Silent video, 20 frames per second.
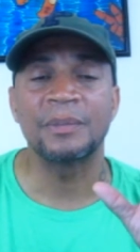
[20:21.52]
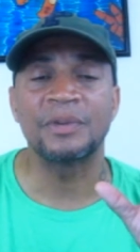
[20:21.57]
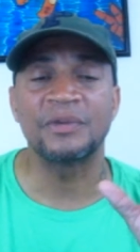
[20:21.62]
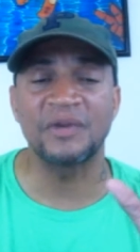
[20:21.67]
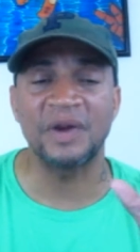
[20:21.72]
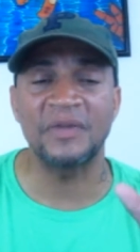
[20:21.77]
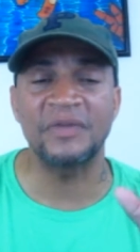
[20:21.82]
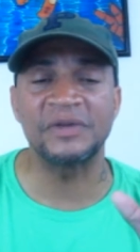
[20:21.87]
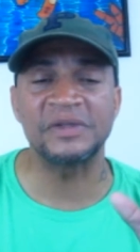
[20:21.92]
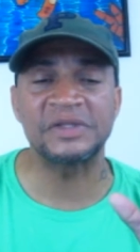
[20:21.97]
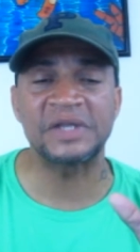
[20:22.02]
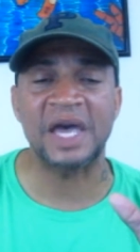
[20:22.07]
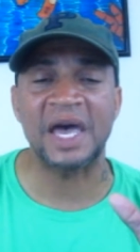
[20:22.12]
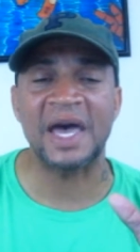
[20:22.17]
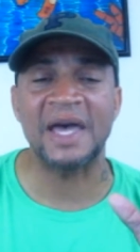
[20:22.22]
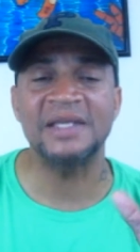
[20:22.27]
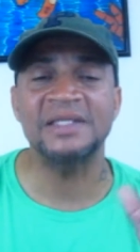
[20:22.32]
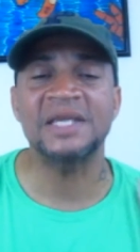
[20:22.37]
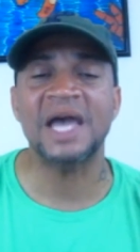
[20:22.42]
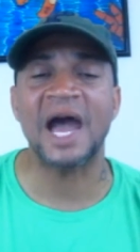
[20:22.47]

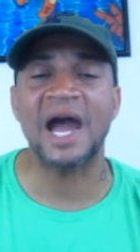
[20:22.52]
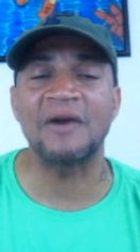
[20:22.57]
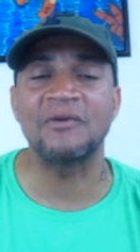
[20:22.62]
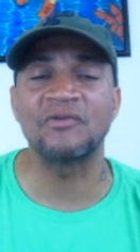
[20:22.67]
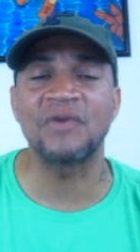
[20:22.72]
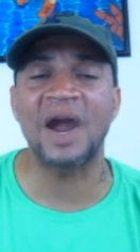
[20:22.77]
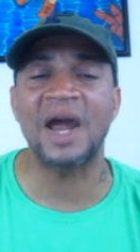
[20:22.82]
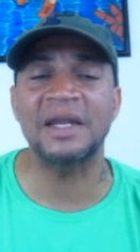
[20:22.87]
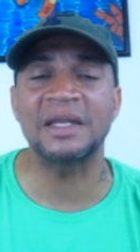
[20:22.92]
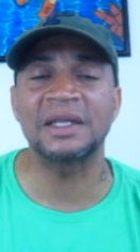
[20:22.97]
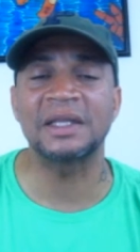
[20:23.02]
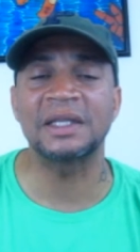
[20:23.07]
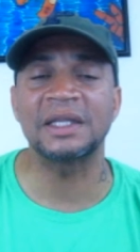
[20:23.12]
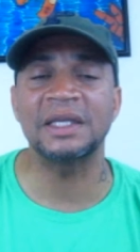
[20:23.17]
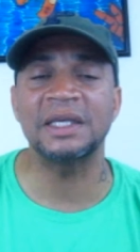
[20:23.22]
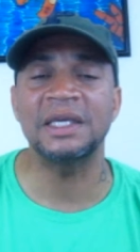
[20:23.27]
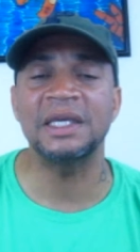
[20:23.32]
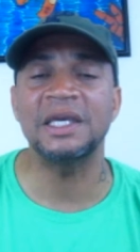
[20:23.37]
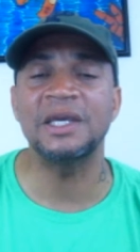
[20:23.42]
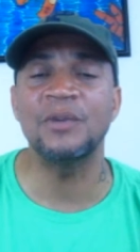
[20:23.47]
parenthesized,
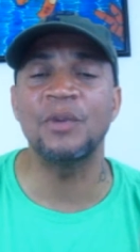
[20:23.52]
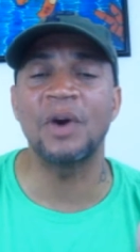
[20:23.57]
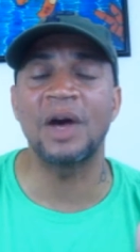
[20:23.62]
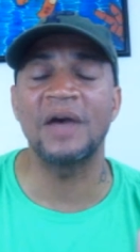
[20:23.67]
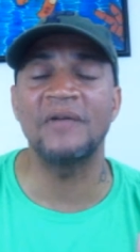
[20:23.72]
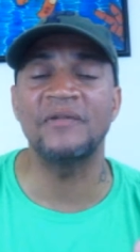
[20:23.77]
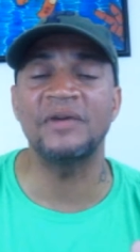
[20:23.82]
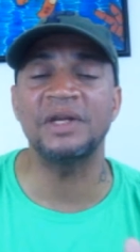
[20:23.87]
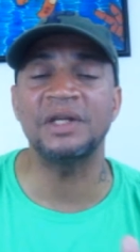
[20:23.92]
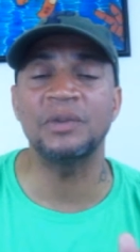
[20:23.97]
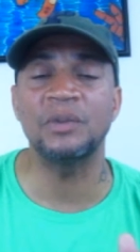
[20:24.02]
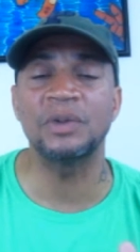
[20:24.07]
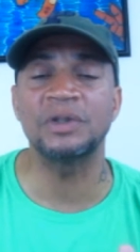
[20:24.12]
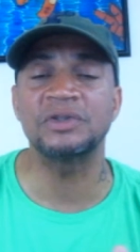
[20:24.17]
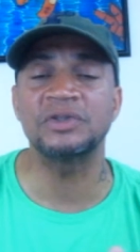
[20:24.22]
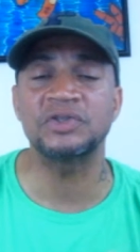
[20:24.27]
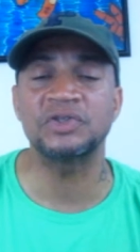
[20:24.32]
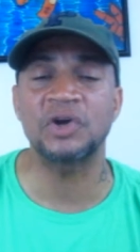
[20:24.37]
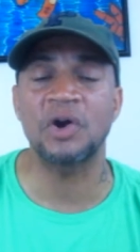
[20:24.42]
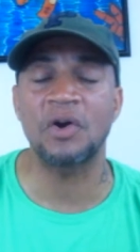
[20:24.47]
ironically, he won't have
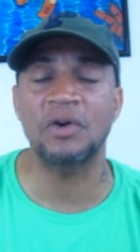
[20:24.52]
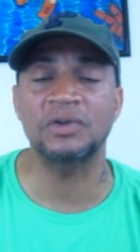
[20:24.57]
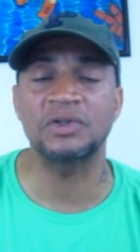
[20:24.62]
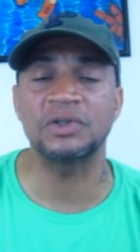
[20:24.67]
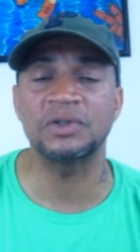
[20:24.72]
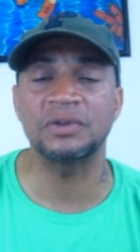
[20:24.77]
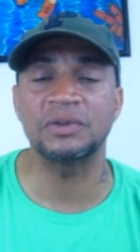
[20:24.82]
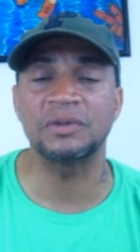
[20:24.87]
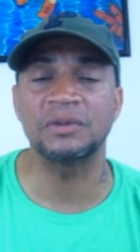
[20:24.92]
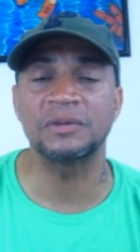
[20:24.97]
anyone to talk to.